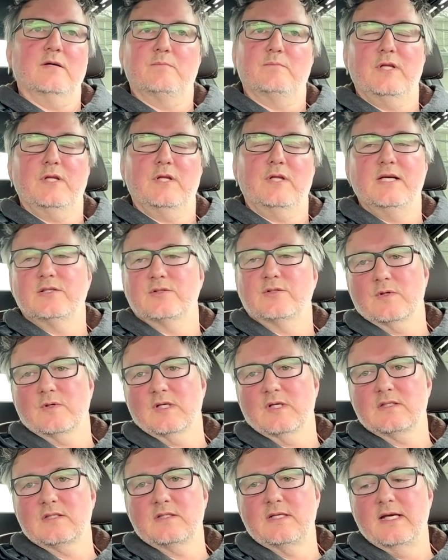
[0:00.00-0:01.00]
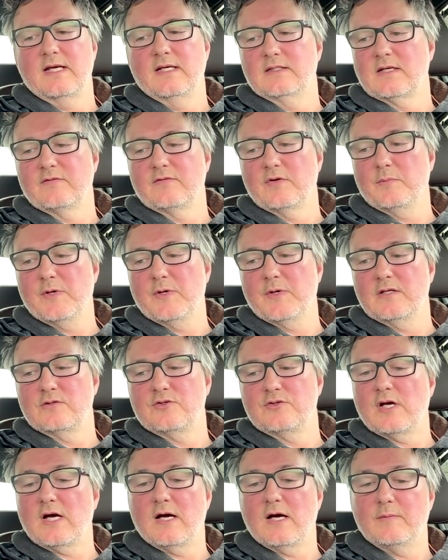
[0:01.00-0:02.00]
going to be a place where it takes
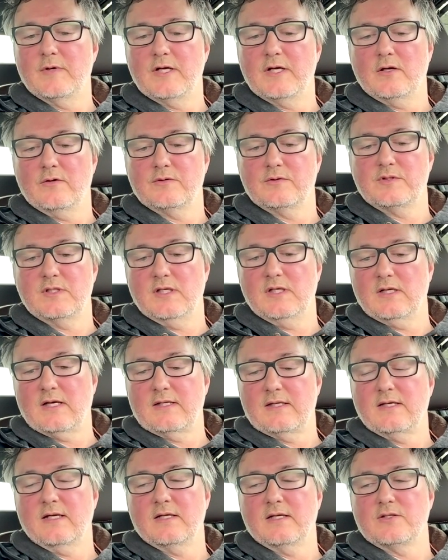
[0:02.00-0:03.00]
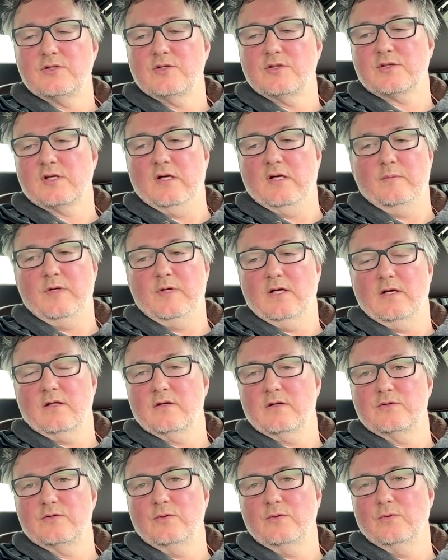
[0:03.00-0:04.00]
everybody's job. I don't see it. I think it's just going to
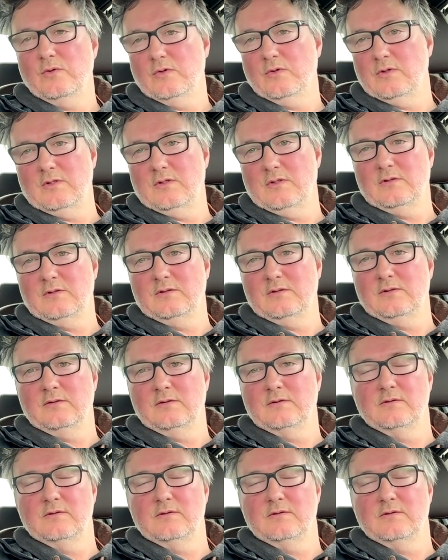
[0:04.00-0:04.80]
be another tool.